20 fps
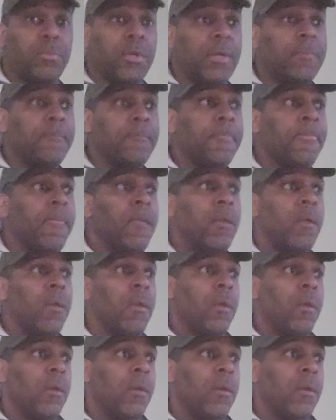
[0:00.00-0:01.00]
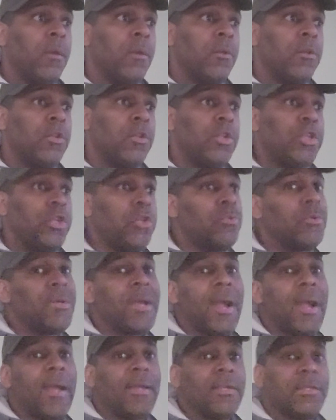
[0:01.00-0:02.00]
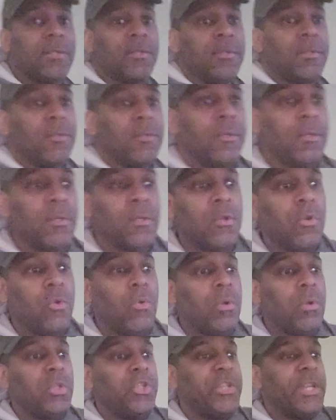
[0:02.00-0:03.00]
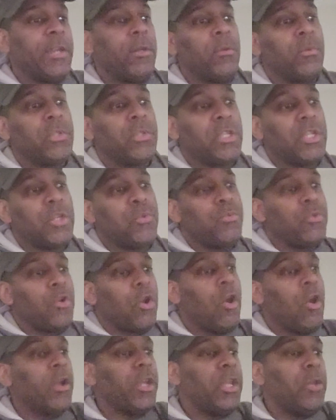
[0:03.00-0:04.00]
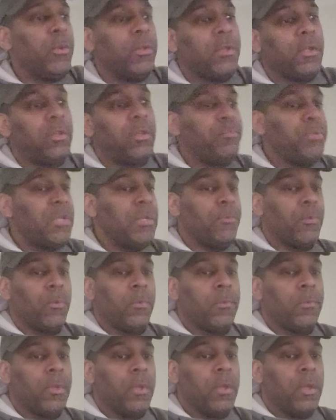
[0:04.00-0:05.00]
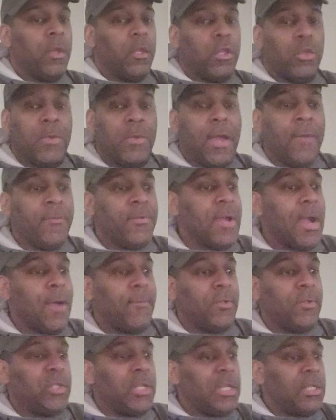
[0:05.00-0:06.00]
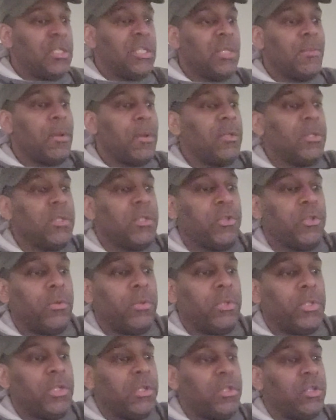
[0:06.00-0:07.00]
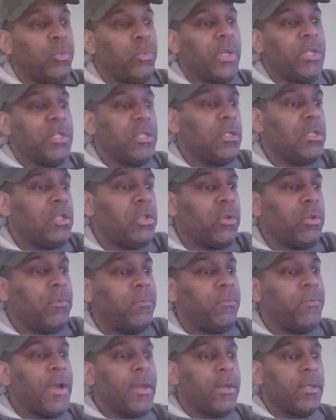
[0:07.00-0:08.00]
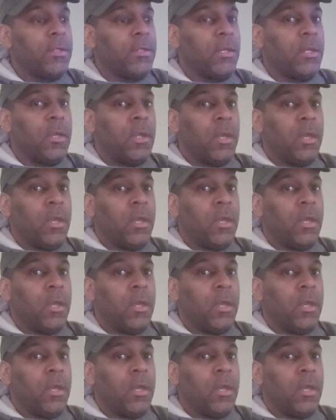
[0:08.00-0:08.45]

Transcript: But you guys go on channels and you argue with other people. You have conversations about certain situations and certain fighters.